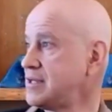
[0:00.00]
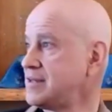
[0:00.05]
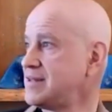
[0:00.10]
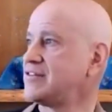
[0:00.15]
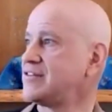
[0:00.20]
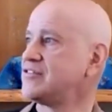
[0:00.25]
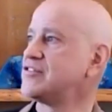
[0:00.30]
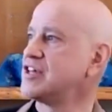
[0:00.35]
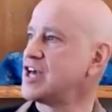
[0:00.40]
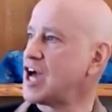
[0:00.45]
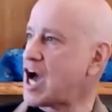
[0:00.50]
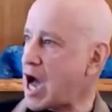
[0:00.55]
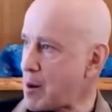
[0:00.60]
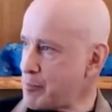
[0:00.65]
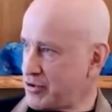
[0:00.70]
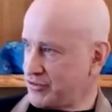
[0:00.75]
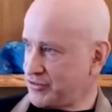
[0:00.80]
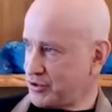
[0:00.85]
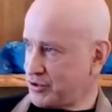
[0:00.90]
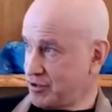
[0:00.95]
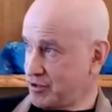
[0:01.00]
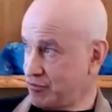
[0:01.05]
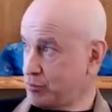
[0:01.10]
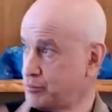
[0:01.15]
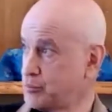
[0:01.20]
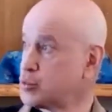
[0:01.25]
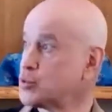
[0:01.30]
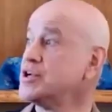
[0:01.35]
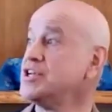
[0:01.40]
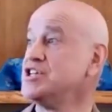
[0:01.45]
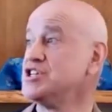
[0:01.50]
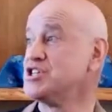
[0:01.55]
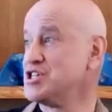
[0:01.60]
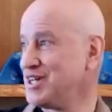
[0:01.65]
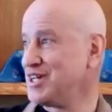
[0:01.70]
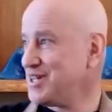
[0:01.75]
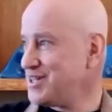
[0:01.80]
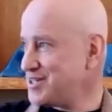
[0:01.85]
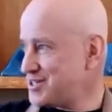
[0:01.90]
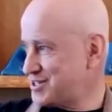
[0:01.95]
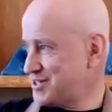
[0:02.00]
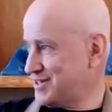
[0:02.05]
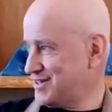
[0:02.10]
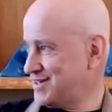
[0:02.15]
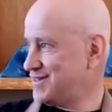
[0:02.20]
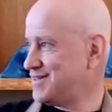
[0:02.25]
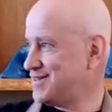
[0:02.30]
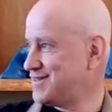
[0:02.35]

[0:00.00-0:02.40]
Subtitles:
That's the opposite of appreciation.